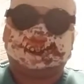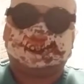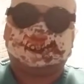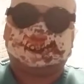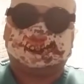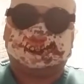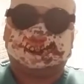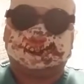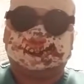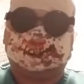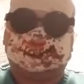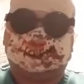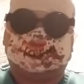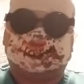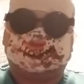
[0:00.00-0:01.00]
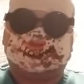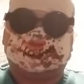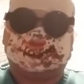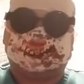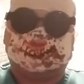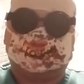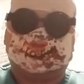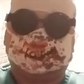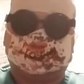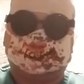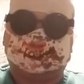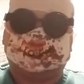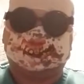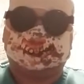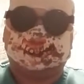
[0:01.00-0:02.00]
She is,
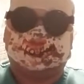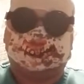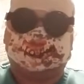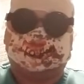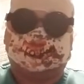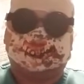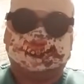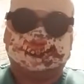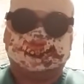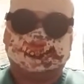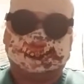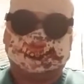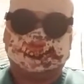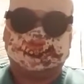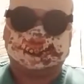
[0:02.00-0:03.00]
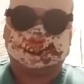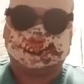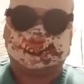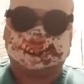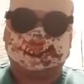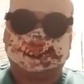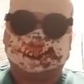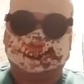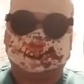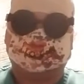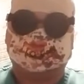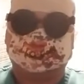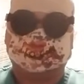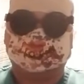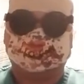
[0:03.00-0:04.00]
you know, she
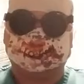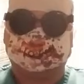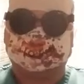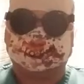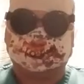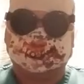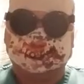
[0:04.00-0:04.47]
then feels